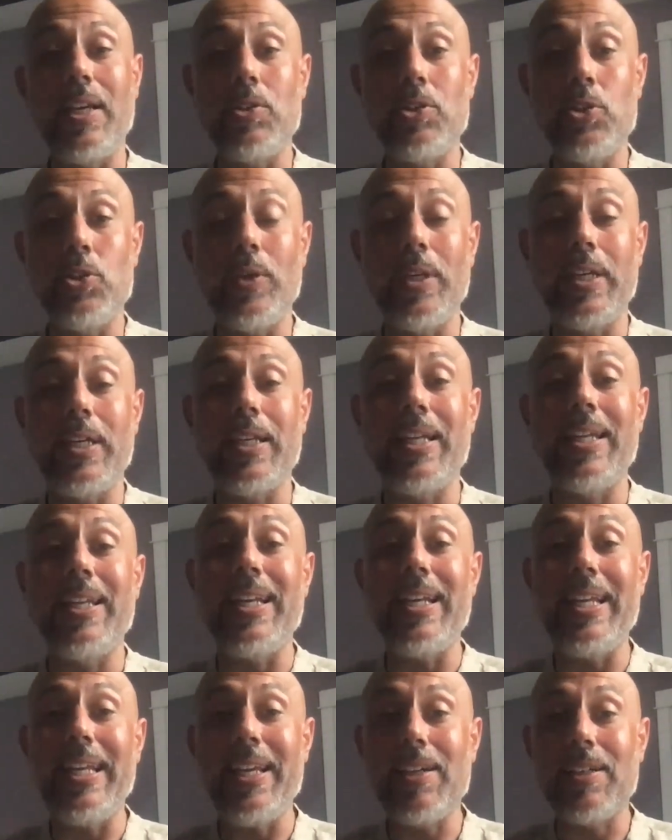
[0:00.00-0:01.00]
it in
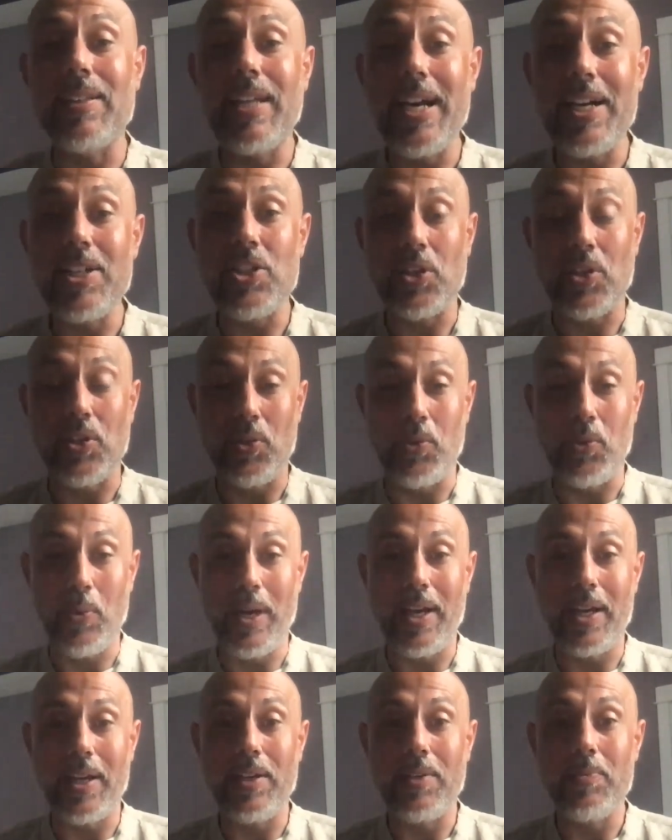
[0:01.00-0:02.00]
an ecological
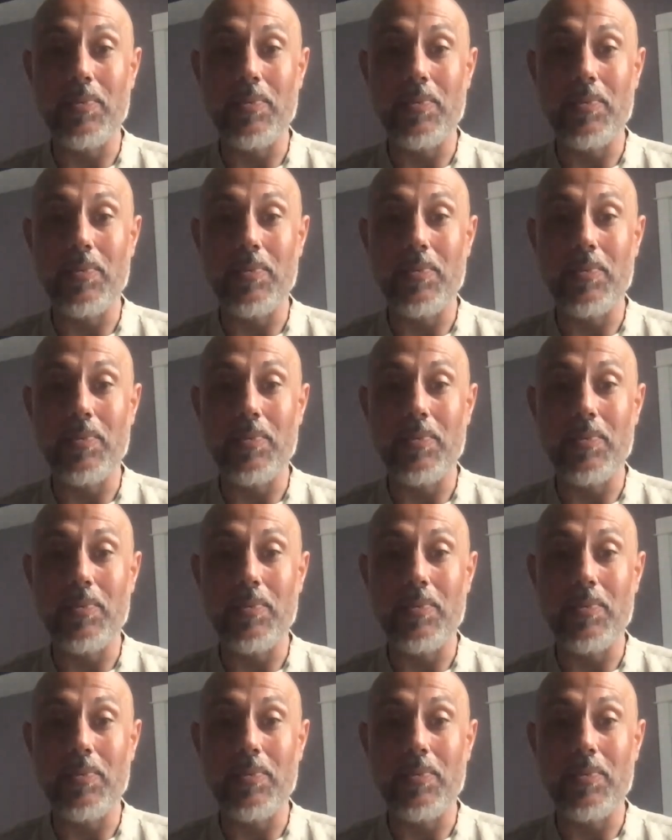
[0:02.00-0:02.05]
way.